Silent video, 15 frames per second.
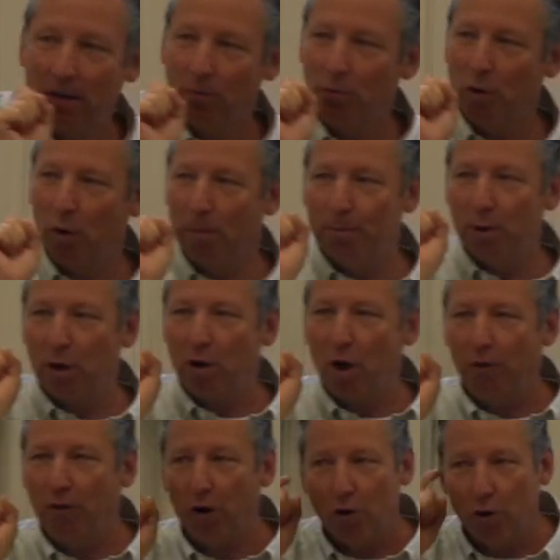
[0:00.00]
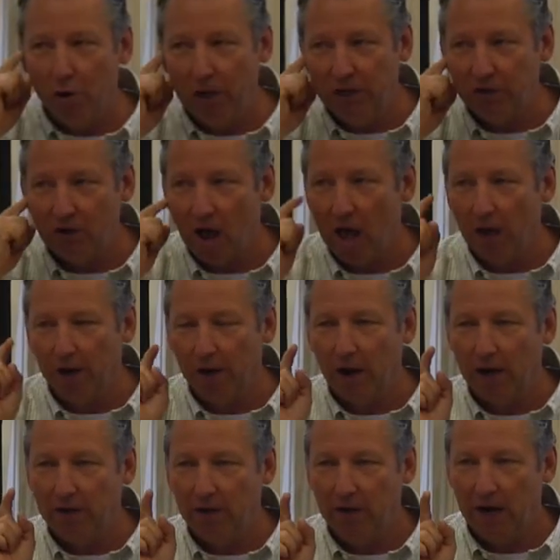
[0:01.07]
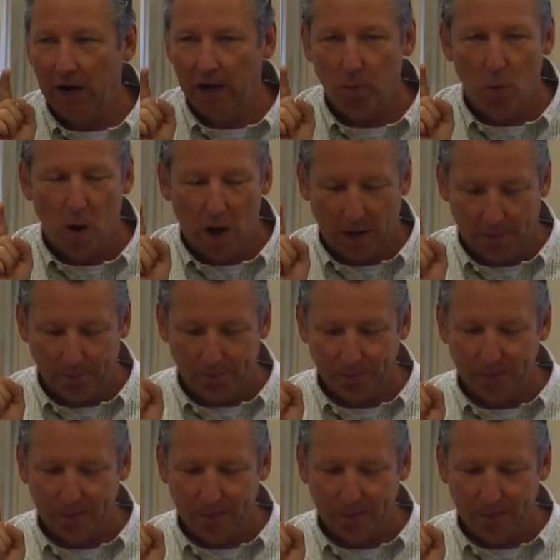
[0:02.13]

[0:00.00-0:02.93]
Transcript: wrote a book called The Hurried Child in 1981